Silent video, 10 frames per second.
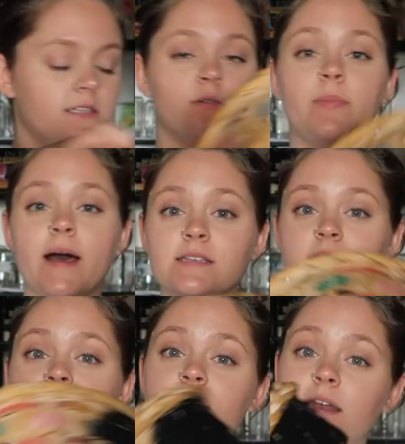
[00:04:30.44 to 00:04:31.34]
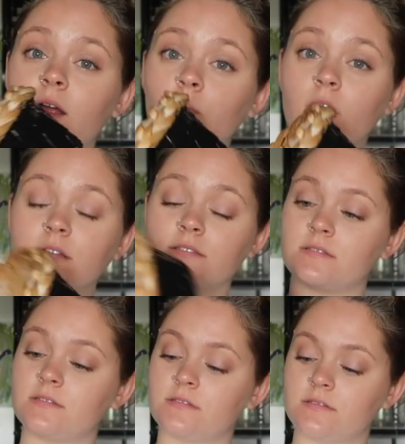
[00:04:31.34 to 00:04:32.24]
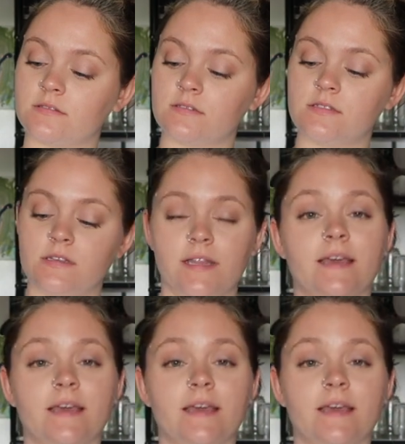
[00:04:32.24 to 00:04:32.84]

these little baskets that I want to,